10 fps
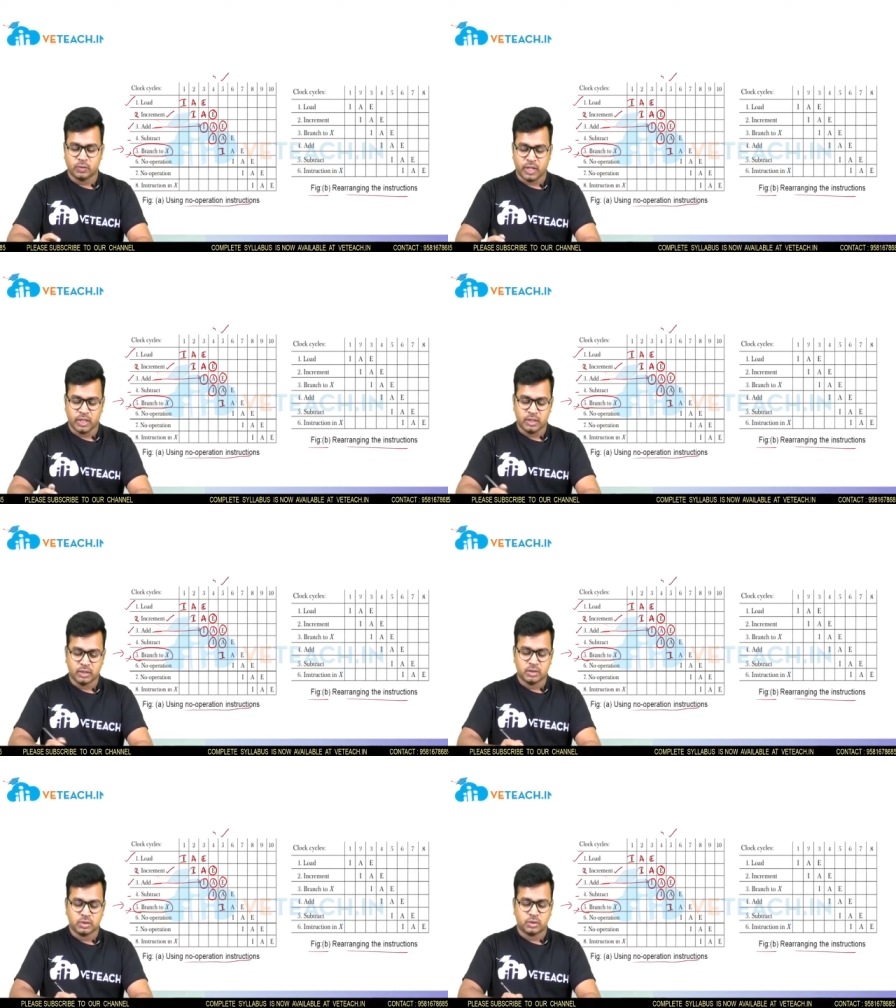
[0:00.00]
why,
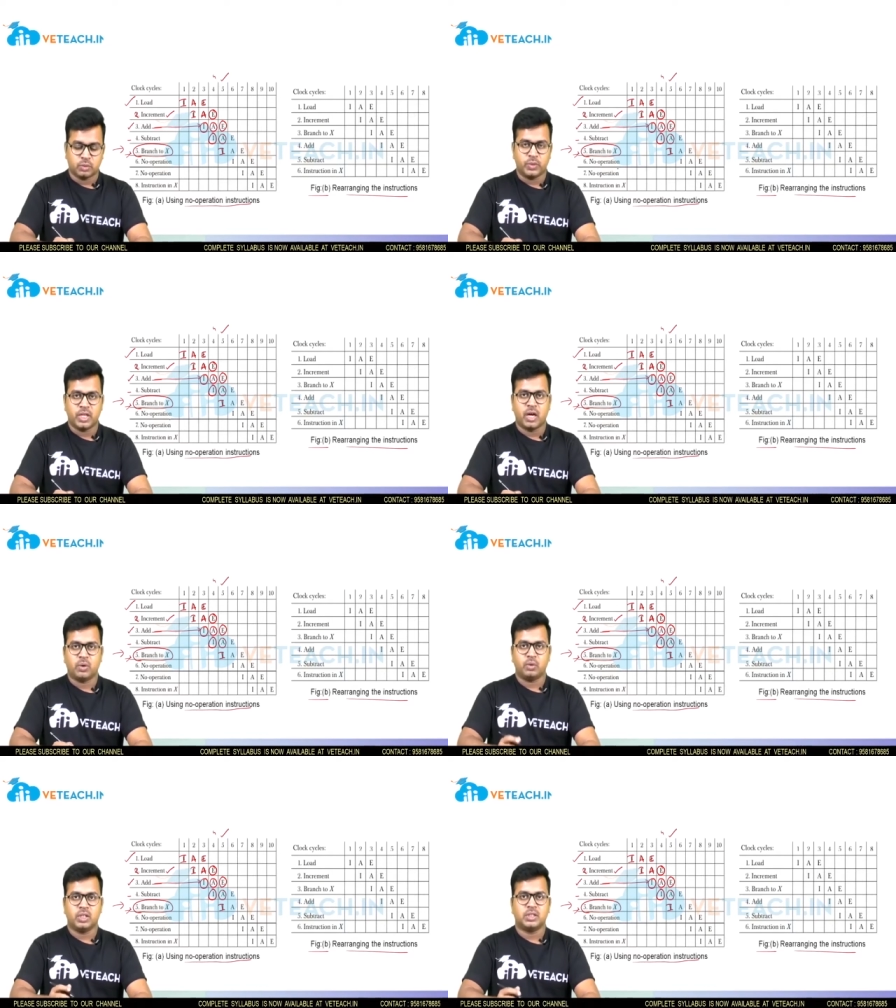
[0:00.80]
so we
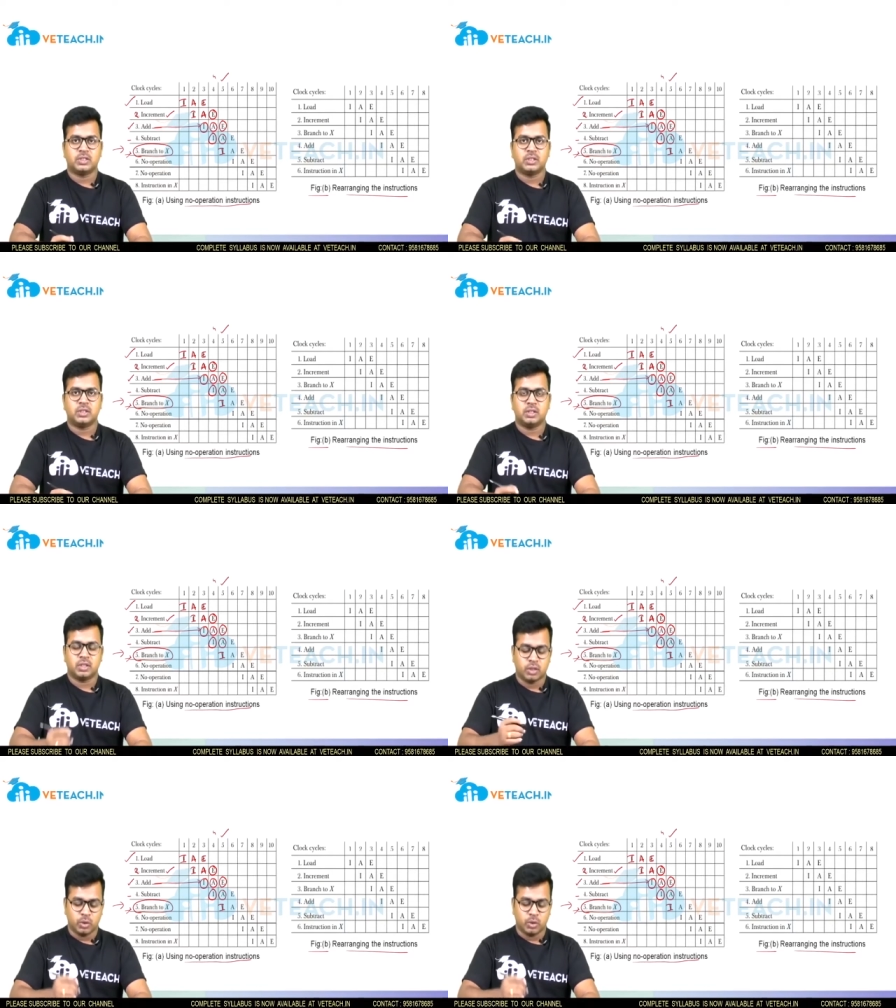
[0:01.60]
have to insert